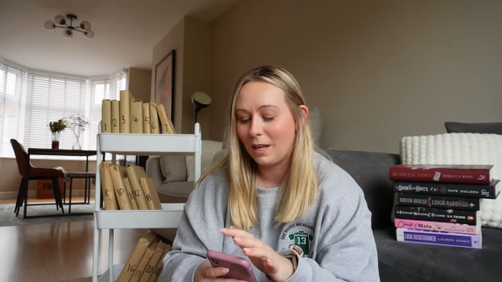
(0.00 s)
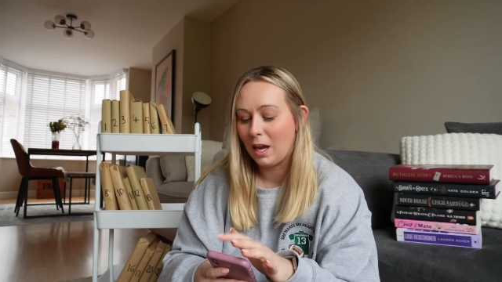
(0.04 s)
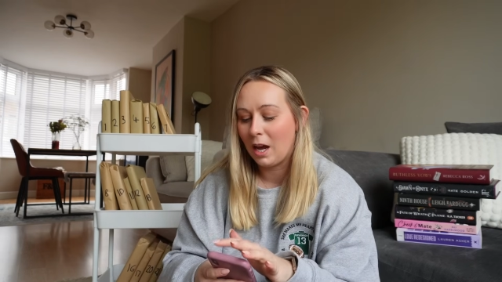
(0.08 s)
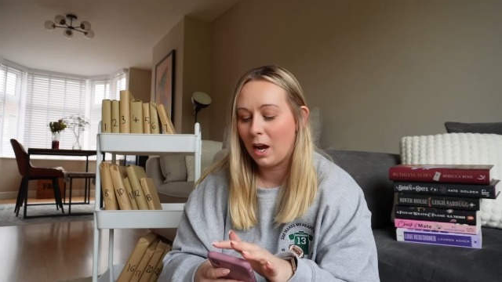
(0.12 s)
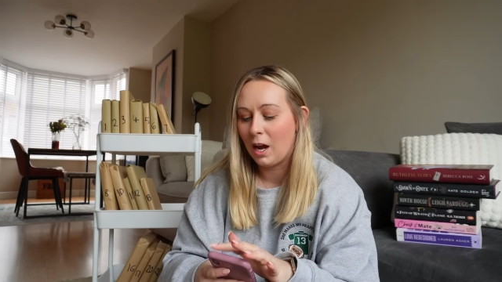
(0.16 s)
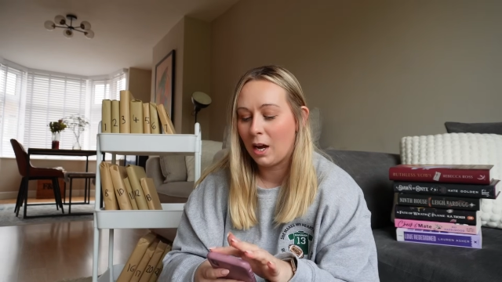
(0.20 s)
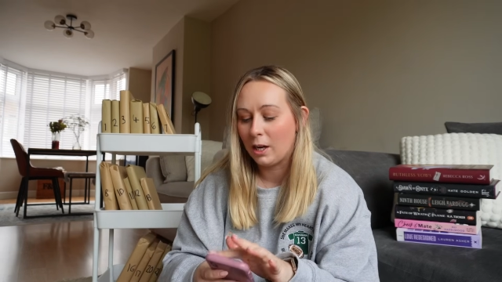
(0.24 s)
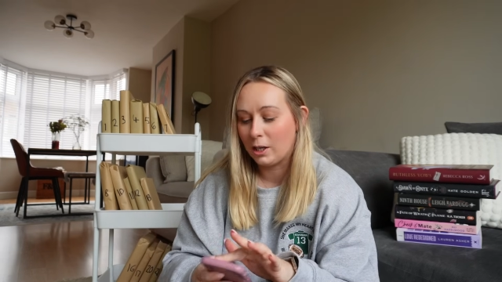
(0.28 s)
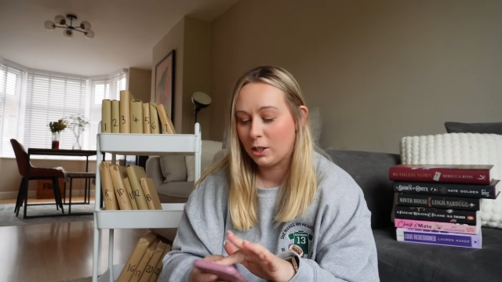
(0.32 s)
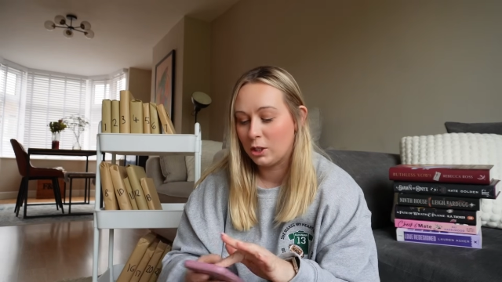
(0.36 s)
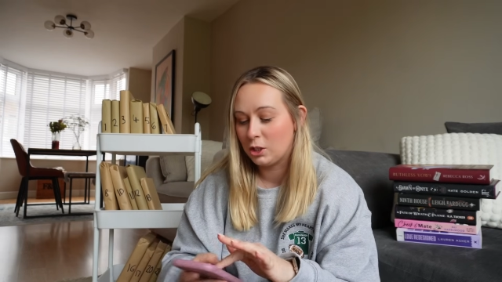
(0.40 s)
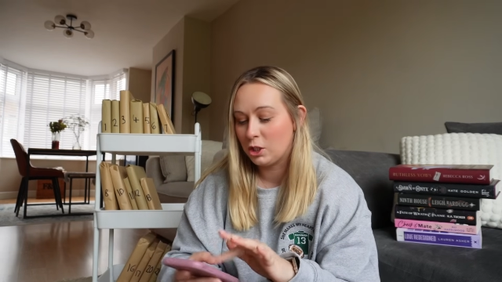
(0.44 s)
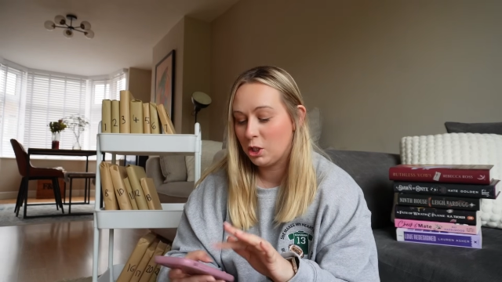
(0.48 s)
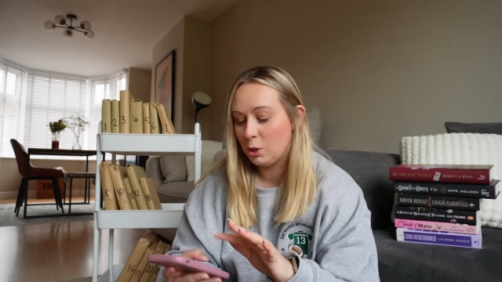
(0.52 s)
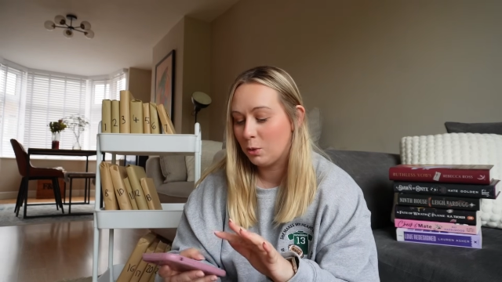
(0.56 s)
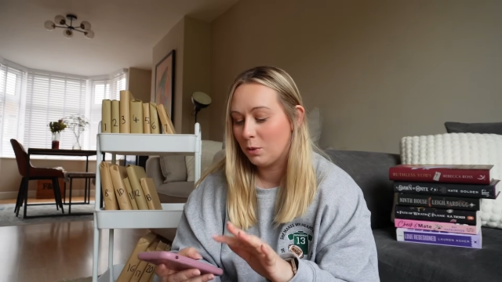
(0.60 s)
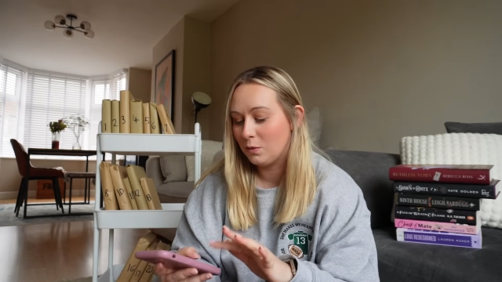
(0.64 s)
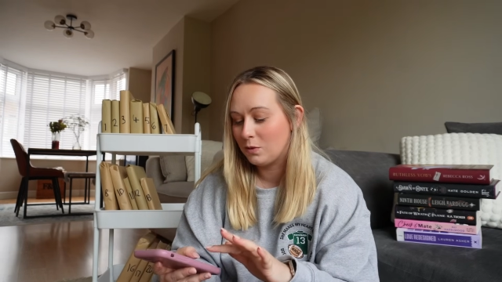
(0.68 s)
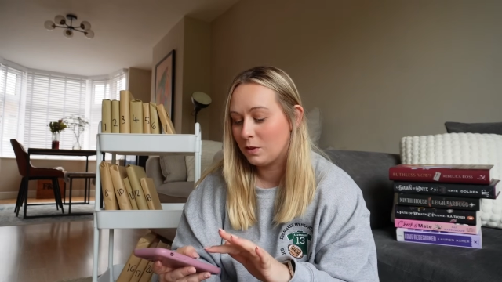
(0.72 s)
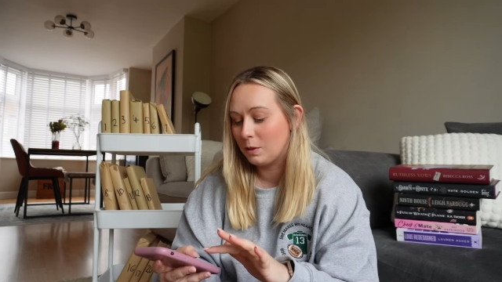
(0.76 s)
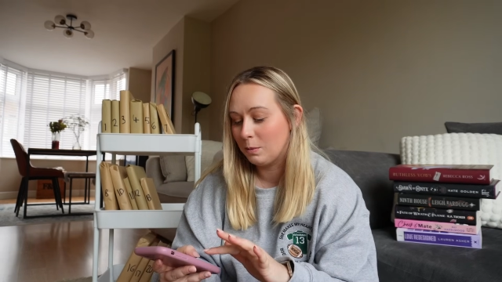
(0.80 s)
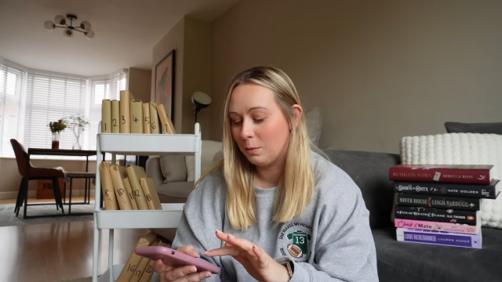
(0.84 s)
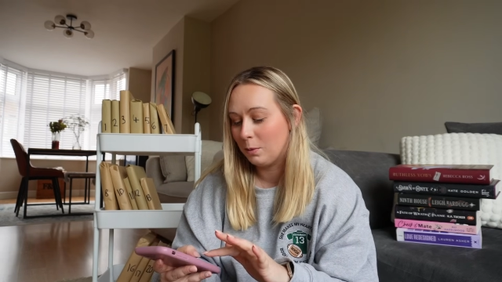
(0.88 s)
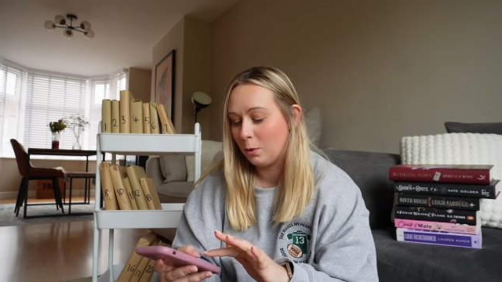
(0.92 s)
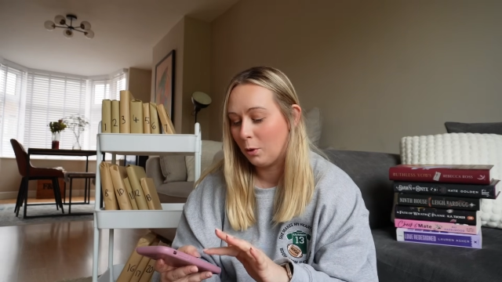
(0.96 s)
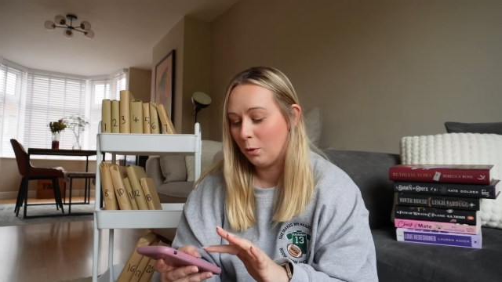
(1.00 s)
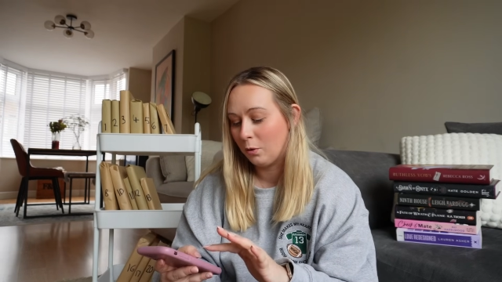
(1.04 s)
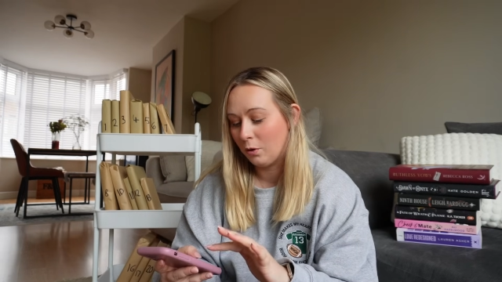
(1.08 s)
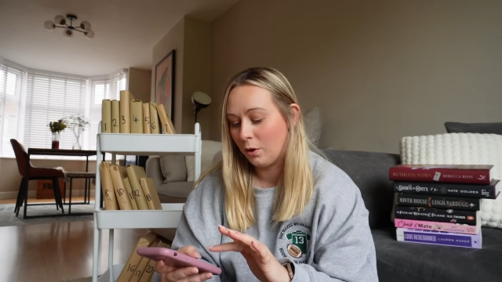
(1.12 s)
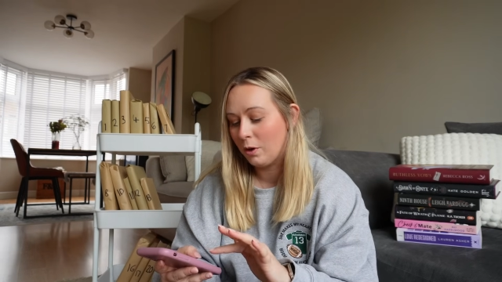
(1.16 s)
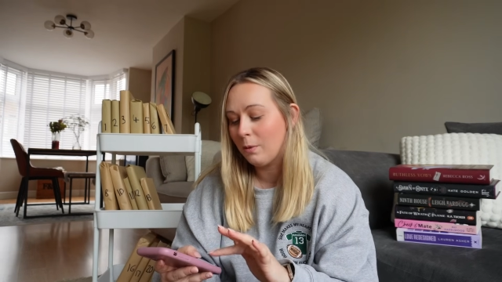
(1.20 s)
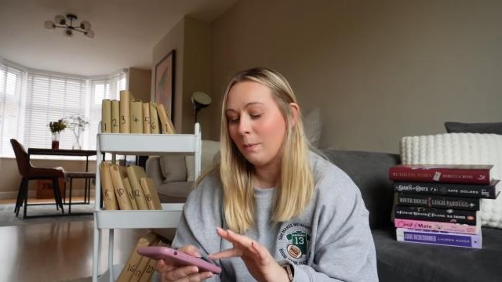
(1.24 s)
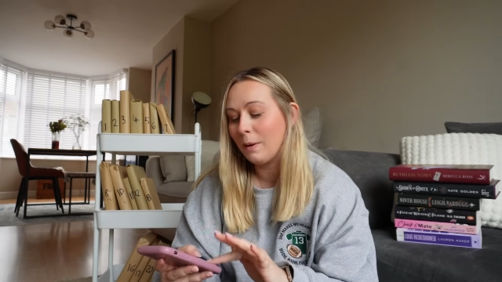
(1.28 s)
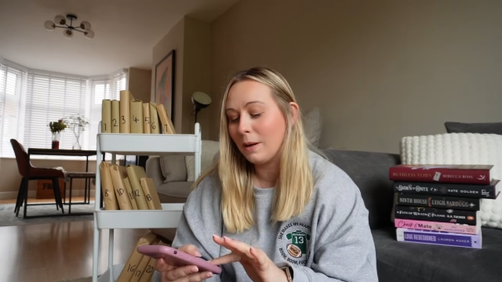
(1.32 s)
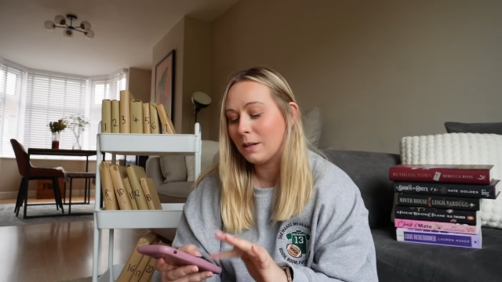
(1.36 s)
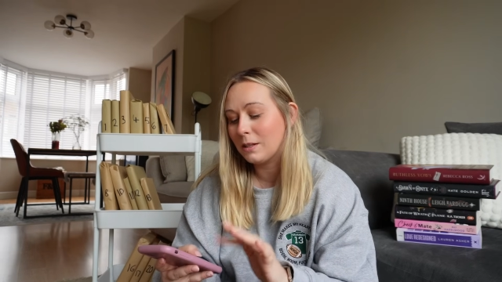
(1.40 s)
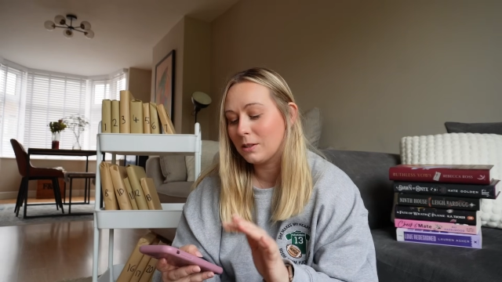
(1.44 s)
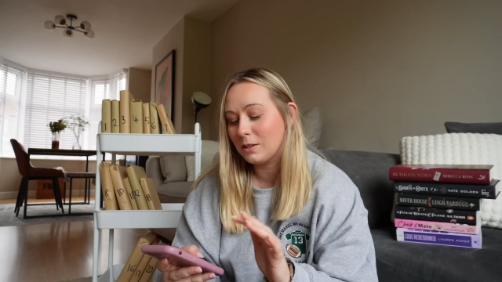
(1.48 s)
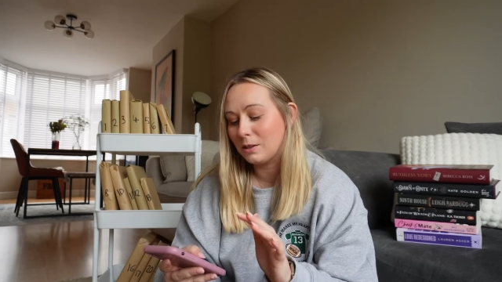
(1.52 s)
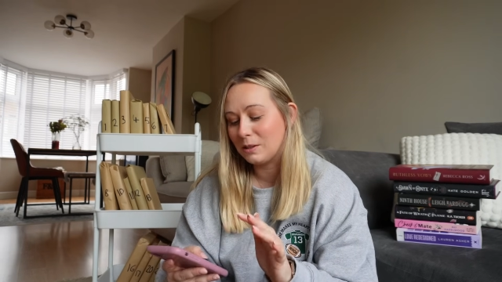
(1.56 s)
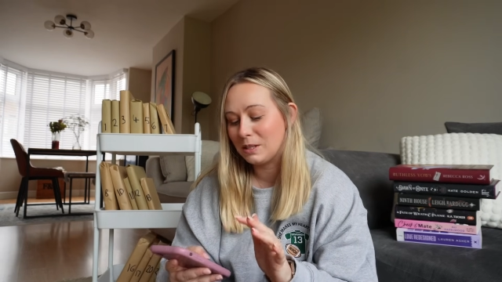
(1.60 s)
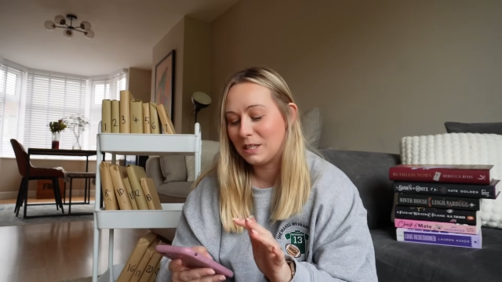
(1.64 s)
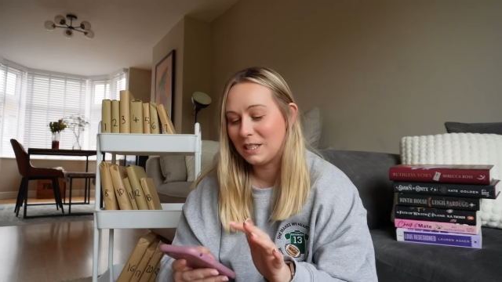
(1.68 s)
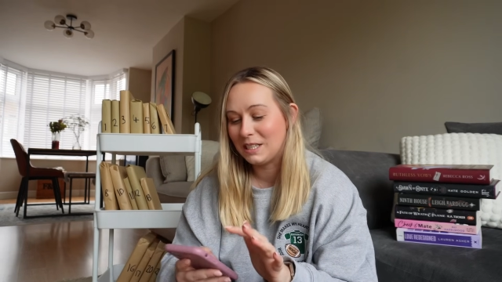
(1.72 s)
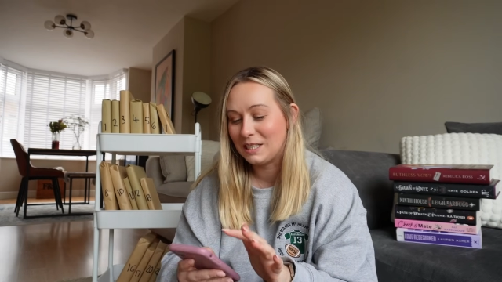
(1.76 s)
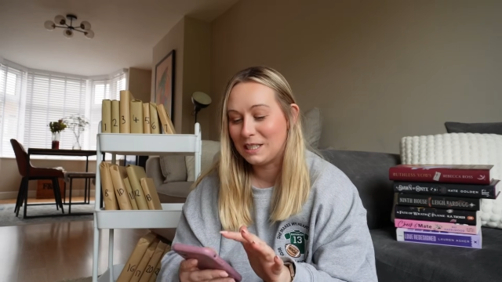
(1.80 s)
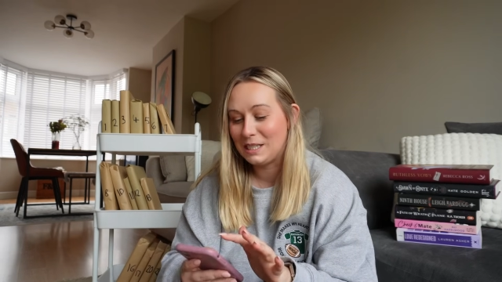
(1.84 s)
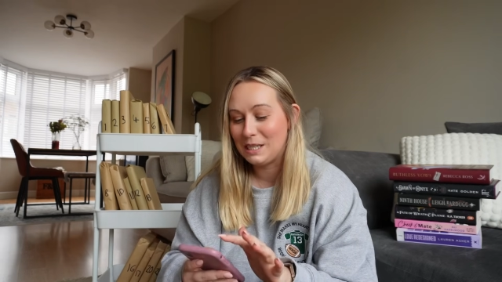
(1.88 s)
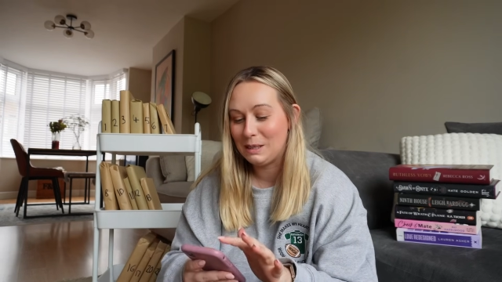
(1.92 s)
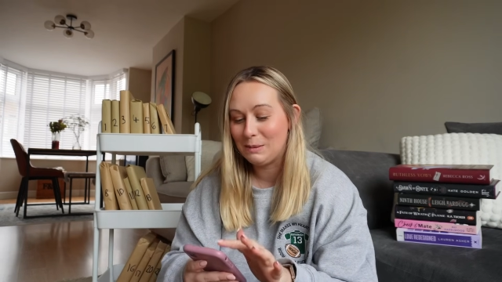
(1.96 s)
I could do with some more romance on
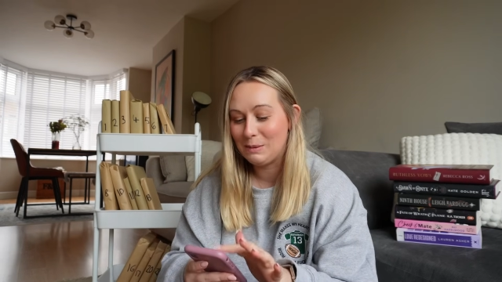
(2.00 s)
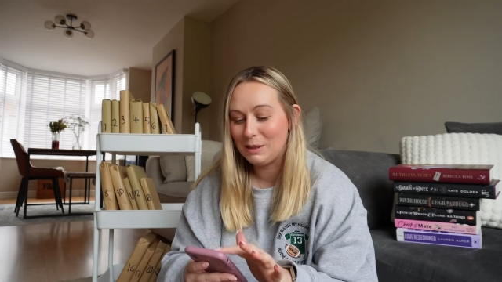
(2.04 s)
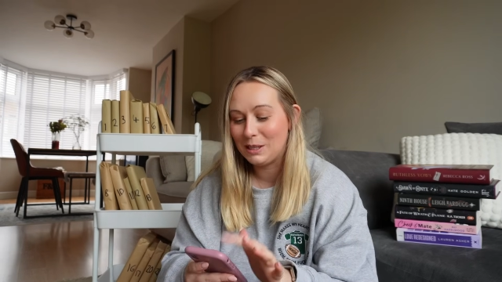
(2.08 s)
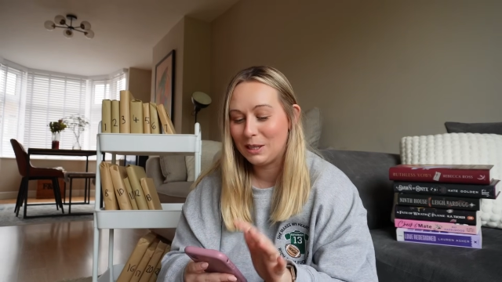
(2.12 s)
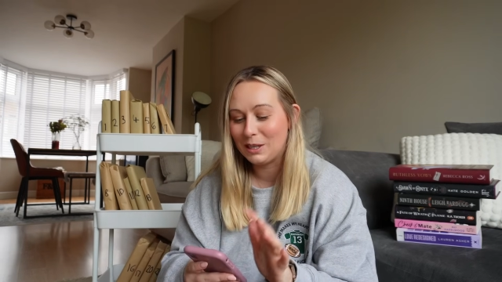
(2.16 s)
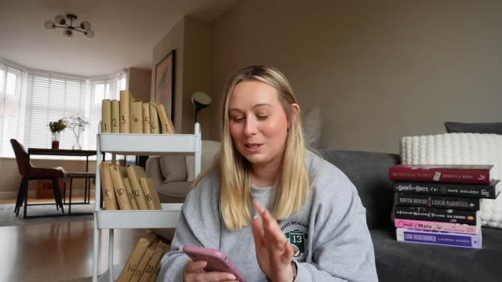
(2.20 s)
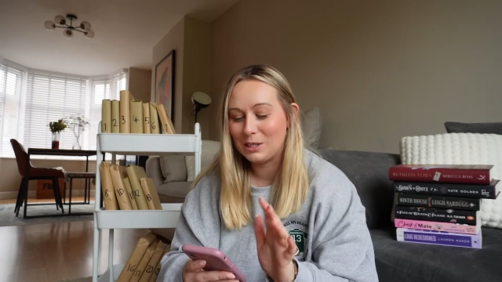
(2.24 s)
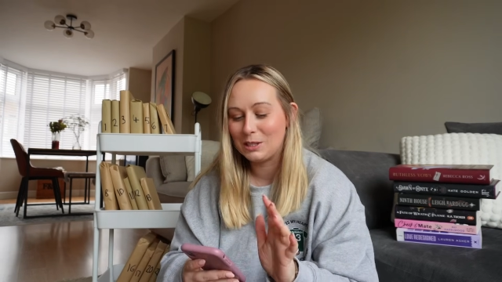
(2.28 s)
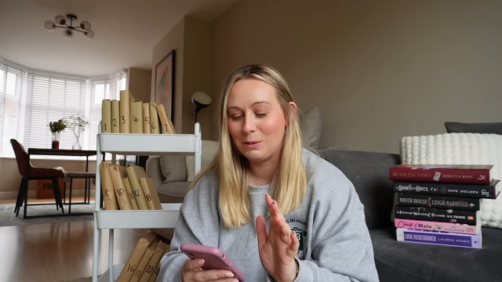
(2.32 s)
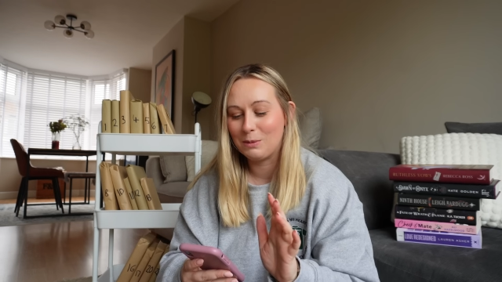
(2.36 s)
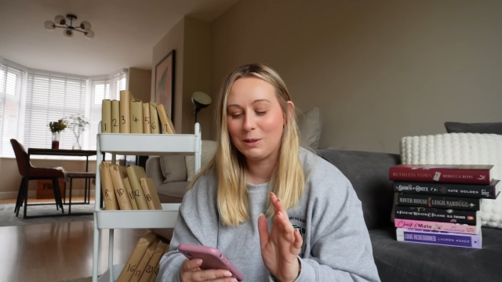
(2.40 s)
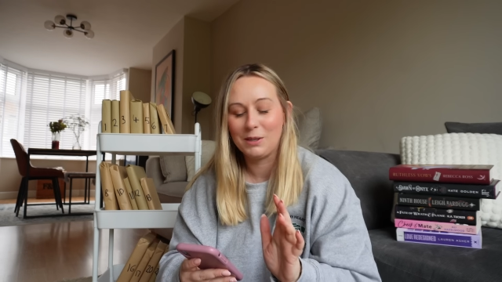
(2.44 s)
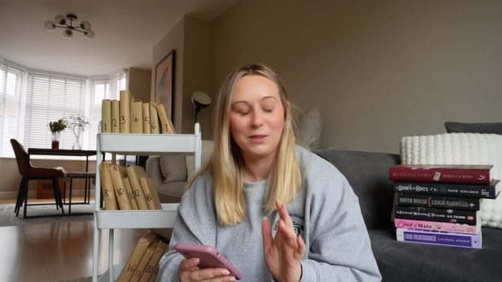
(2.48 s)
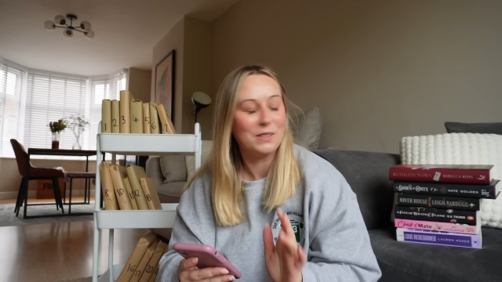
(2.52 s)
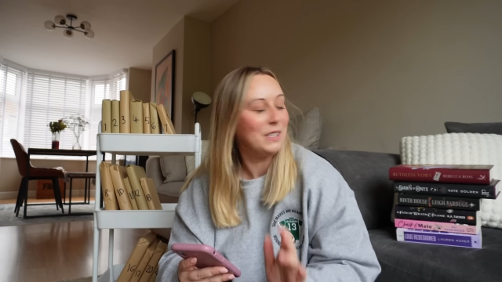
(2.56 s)
the TBR, to be